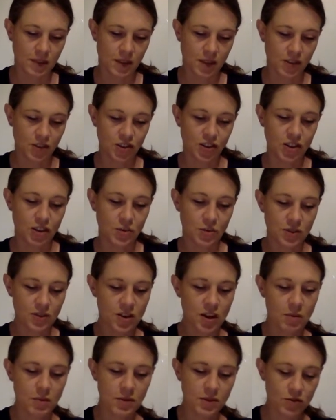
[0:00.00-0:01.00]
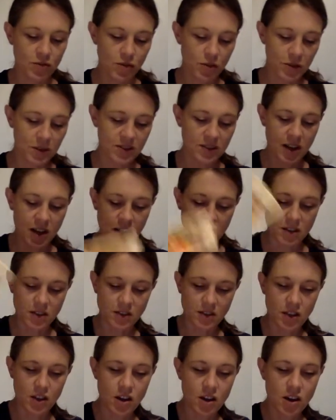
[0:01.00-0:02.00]
Do you know what's coming through is that
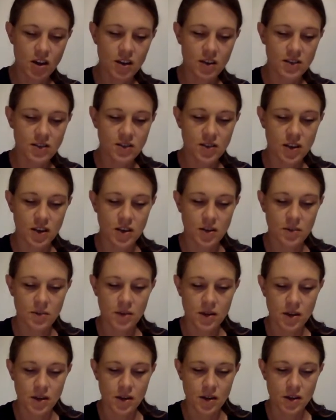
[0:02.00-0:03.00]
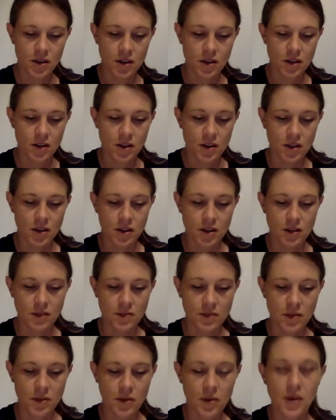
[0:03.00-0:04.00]
the curse?
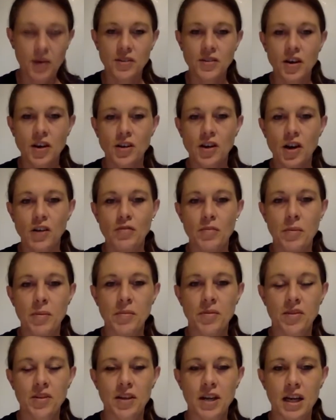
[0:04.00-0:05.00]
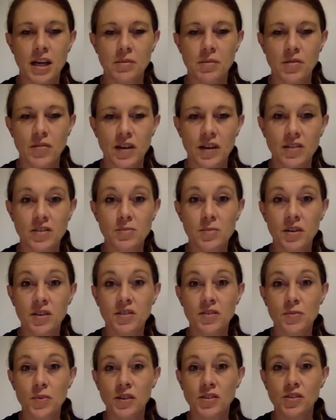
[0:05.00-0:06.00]
I can't remember the name of it, but
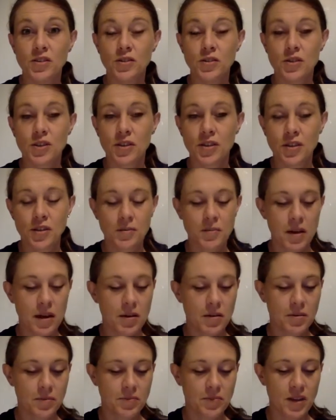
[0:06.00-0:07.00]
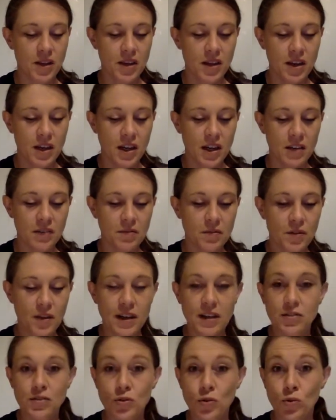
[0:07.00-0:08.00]
it's when you can
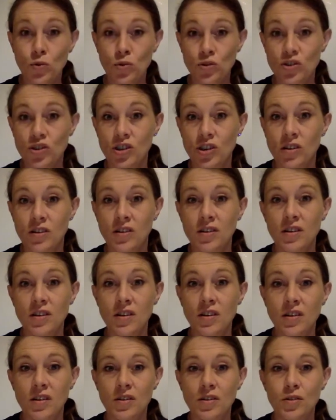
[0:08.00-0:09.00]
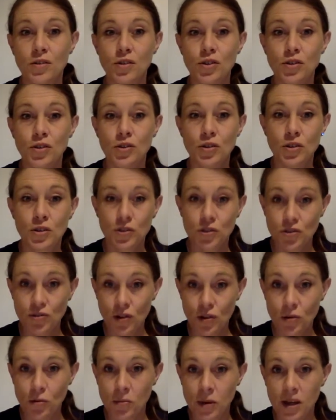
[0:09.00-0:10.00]
inflict torture, or you can
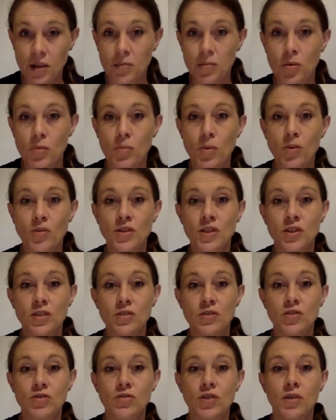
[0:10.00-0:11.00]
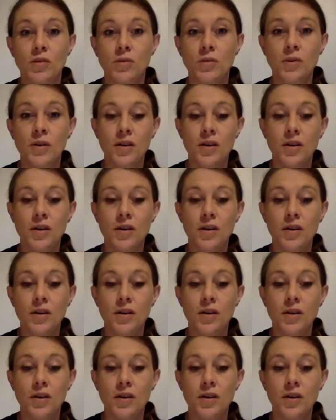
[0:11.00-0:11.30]
control people, body control.